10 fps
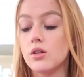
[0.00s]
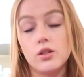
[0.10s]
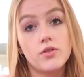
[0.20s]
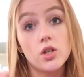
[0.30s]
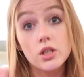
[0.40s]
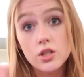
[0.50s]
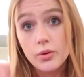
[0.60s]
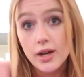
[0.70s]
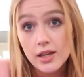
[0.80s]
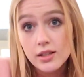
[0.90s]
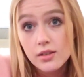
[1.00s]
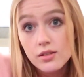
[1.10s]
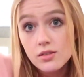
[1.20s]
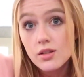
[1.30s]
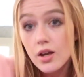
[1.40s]
You've got your 2
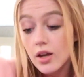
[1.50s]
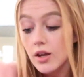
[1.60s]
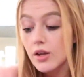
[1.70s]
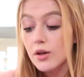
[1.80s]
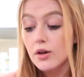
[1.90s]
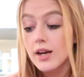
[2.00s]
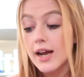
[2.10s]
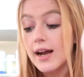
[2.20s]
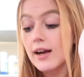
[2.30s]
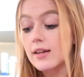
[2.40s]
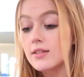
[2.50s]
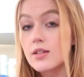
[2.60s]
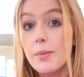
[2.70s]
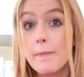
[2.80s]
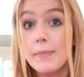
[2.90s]
eggs. You're gonna add
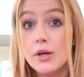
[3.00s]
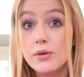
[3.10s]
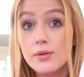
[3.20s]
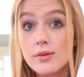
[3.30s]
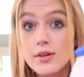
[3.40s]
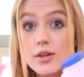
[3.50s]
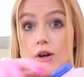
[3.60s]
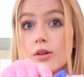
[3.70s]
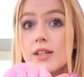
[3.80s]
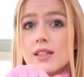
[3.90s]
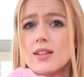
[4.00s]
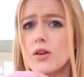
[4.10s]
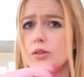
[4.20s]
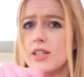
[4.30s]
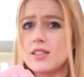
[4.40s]
milk. Only a
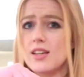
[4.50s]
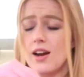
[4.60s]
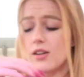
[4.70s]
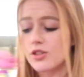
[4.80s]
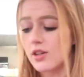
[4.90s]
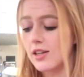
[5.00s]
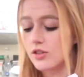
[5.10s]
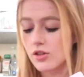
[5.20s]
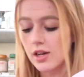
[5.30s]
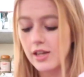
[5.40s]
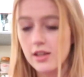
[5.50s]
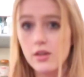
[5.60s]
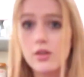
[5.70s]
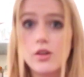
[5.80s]
dash, literally.